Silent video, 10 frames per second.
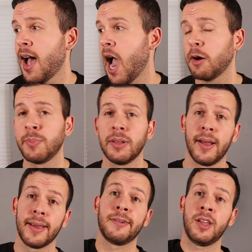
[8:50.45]
I would be
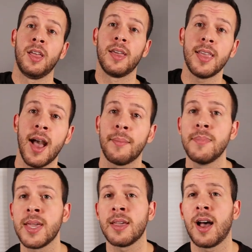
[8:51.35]
like, yeah,
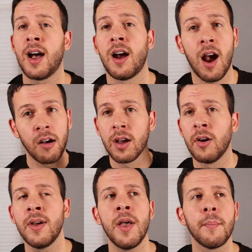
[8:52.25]
me, I- will go.